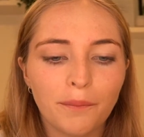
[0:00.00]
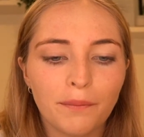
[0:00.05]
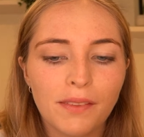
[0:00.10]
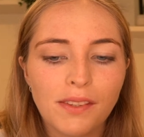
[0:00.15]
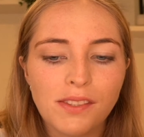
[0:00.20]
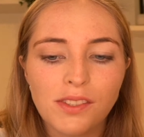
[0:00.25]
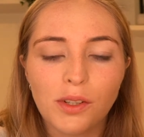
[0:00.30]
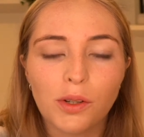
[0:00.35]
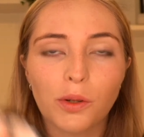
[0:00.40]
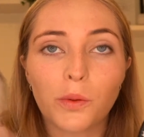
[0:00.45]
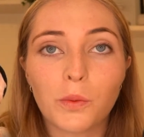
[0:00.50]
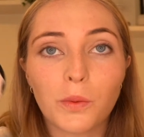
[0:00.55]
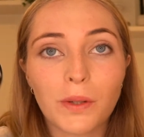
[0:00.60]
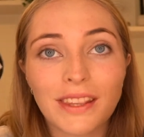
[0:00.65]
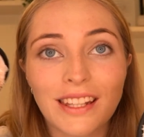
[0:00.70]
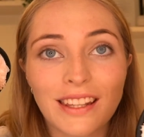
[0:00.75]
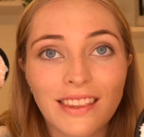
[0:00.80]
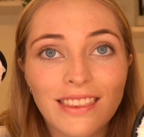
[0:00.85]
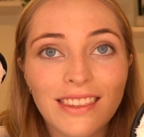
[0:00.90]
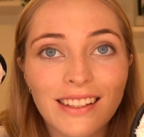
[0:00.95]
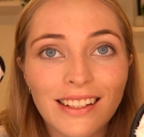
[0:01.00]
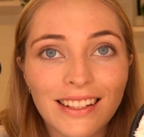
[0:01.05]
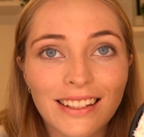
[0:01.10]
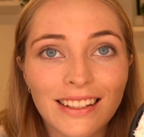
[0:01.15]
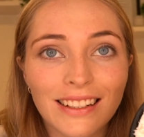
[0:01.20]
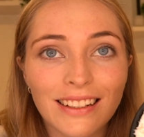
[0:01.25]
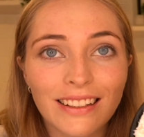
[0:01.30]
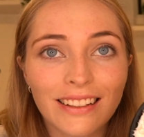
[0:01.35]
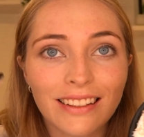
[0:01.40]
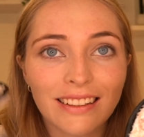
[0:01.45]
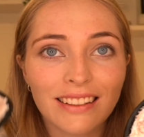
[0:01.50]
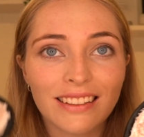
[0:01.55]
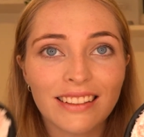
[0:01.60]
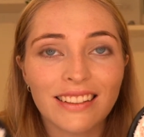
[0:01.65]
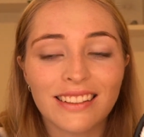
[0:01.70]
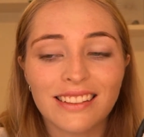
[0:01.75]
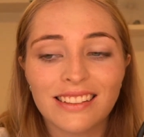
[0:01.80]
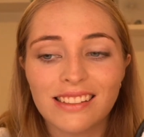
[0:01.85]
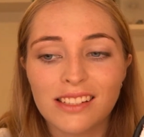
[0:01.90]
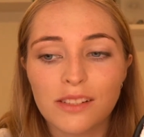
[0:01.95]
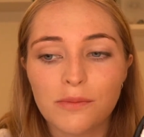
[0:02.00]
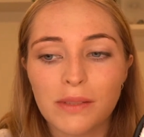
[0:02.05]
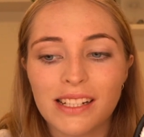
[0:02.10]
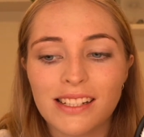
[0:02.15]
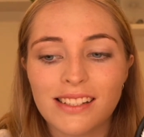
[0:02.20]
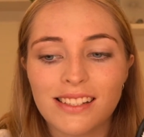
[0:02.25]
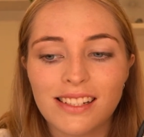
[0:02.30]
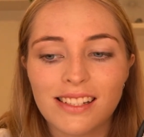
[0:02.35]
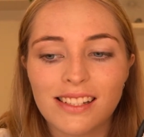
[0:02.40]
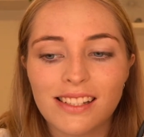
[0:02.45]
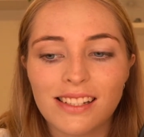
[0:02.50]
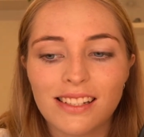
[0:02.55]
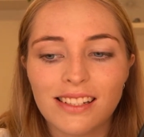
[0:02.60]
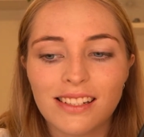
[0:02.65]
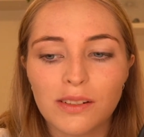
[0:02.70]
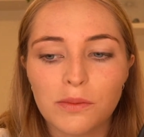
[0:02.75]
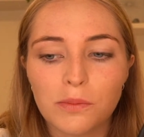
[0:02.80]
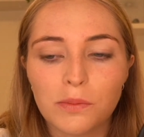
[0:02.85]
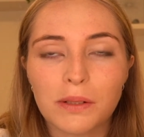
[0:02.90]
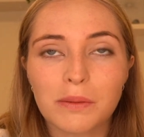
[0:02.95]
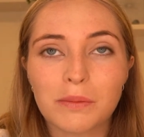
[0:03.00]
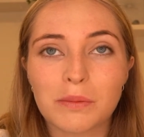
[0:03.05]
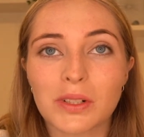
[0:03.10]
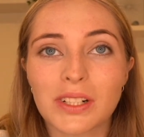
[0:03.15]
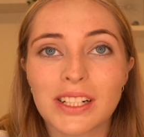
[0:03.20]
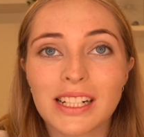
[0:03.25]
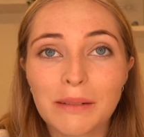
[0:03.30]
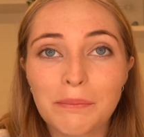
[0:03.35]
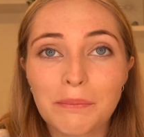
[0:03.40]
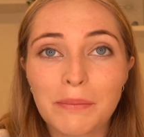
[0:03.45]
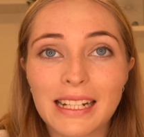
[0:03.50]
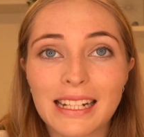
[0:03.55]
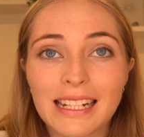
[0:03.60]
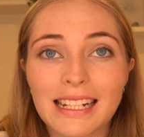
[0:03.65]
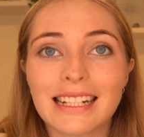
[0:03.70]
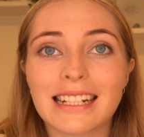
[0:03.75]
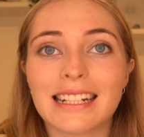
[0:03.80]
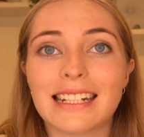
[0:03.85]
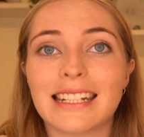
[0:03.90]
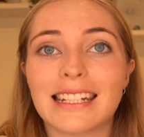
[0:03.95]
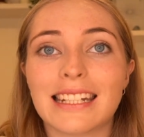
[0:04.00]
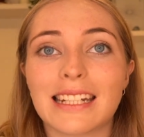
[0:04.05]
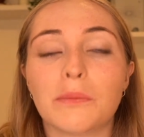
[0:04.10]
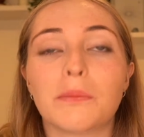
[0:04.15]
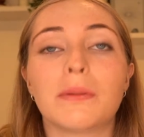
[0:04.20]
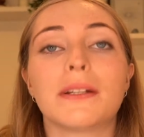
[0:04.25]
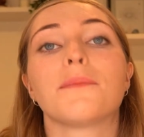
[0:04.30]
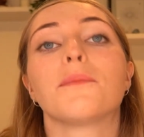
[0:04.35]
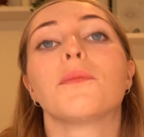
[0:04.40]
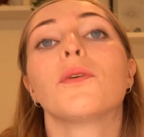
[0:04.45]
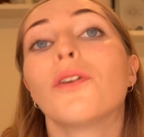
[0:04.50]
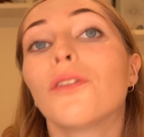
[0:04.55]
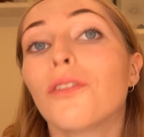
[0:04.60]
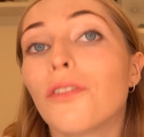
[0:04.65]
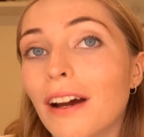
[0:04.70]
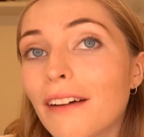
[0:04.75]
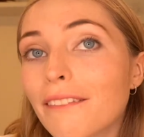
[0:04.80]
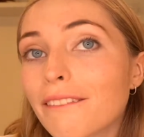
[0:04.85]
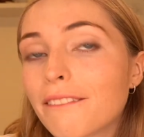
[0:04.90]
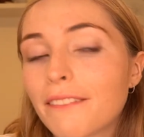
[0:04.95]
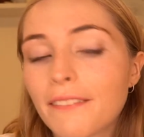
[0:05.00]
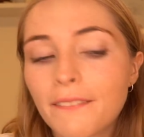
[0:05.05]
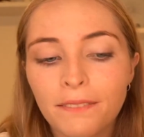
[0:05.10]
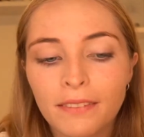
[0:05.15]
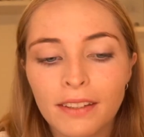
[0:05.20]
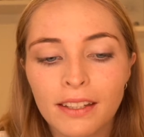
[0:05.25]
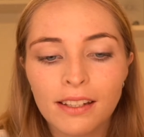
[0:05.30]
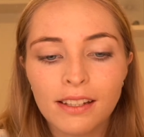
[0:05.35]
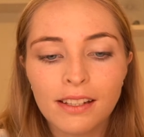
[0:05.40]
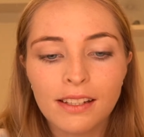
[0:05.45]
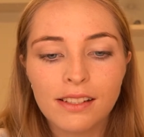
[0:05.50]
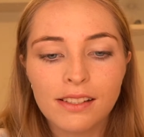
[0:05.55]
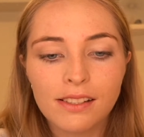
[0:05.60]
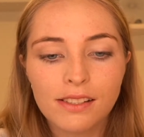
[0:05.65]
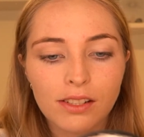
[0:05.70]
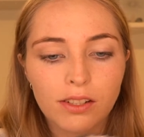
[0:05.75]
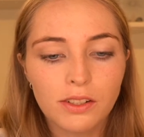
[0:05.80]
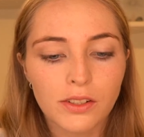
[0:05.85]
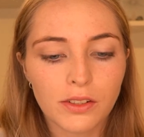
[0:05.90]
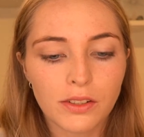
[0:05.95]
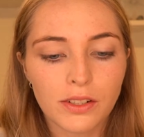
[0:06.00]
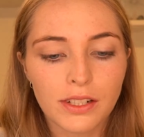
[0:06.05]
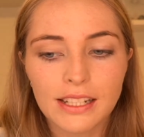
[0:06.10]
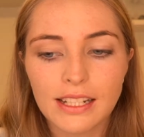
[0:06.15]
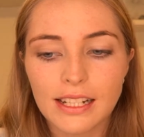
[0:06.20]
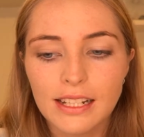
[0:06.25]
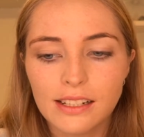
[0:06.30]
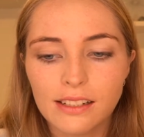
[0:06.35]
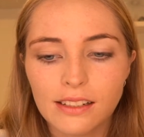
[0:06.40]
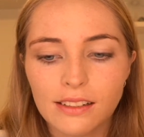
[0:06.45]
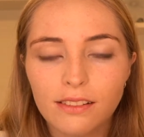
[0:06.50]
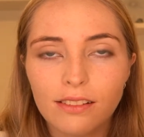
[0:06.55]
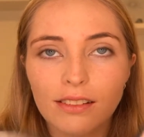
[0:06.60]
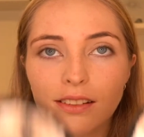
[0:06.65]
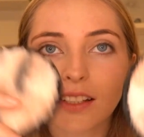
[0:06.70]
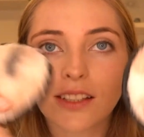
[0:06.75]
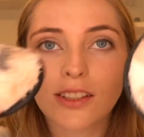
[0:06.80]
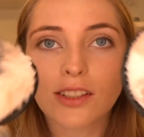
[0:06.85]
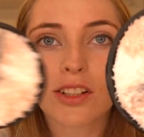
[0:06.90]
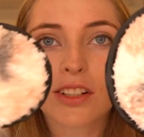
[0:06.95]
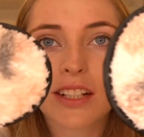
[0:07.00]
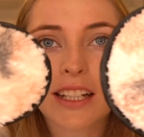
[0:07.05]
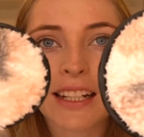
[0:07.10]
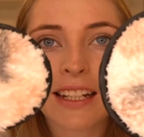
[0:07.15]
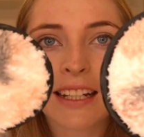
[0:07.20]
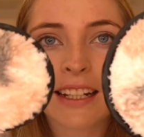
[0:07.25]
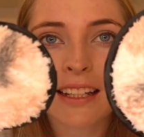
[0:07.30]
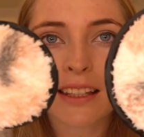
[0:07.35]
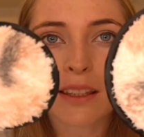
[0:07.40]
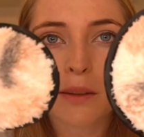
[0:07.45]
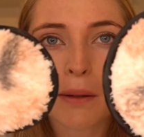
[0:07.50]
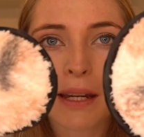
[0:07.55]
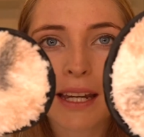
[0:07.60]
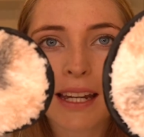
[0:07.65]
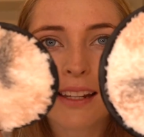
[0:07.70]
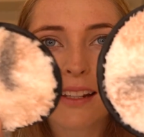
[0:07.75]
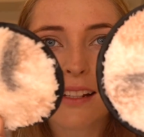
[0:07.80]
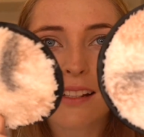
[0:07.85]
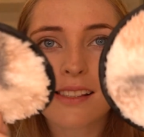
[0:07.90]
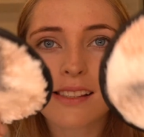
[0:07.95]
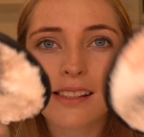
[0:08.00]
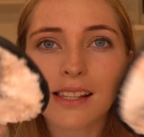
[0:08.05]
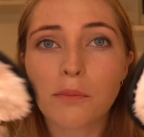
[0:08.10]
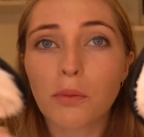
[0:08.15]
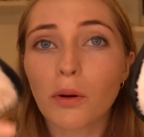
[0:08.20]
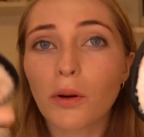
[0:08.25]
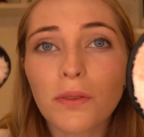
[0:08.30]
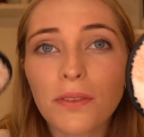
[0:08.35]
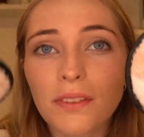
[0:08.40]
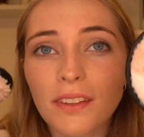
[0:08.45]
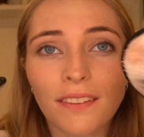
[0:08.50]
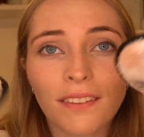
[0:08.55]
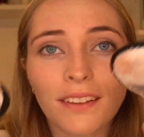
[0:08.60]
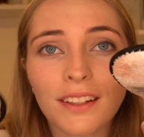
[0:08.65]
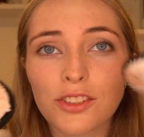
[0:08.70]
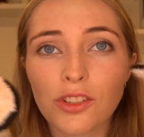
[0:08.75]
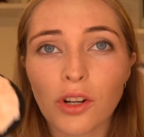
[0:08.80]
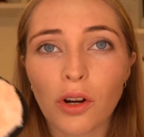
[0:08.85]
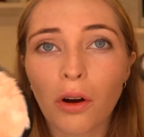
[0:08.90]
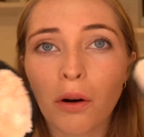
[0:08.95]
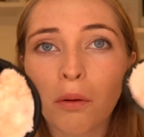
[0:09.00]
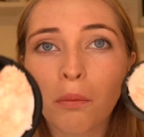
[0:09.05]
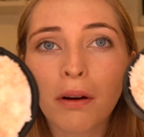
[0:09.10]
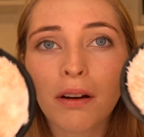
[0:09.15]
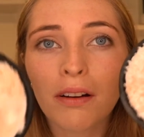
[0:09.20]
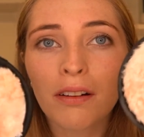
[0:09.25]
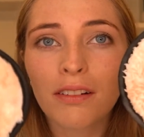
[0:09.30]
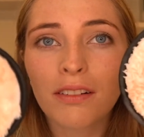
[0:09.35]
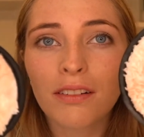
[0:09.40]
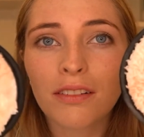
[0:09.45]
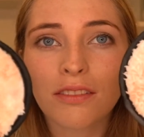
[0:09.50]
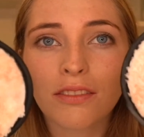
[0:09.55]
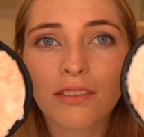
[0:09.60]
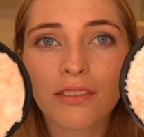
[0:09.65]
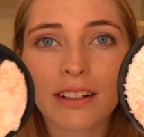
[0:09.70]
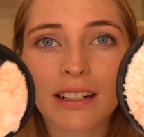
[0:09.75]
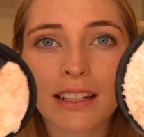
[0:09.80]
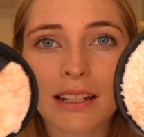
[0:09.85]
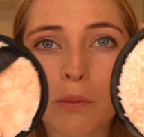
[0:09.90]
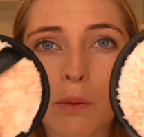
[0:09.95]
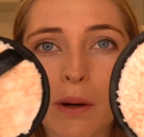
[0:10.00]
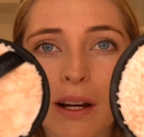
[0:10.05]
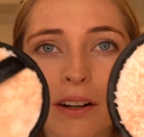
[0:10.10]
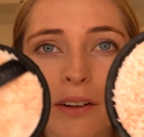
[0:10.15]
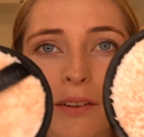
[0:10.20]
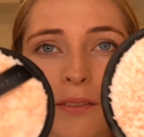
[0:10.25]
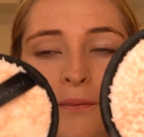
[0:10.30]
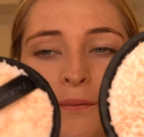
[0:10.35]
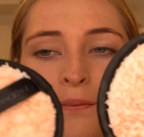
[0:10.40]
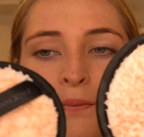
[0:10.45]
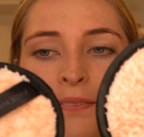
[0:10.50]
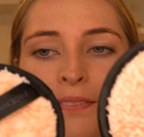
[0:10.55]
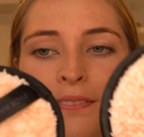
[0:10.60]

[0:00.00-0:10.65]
So when they're thicker, it just means it's a little bit more clumpy and a little bit more rough. So yeah, looking at the pads, they both done their job really well.